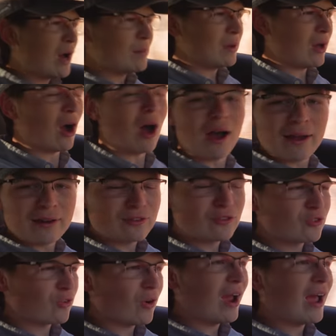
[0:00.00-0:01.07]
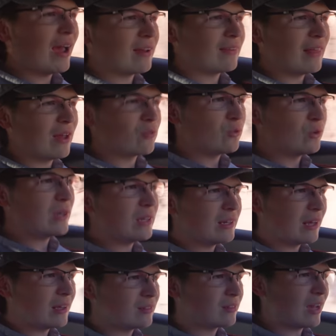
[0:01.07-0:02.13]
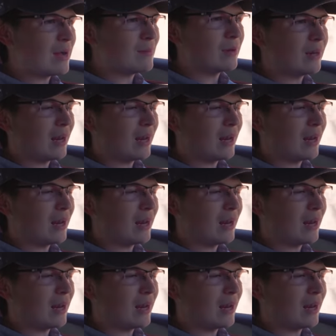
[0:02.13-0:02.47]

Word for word: um, on track, that really does come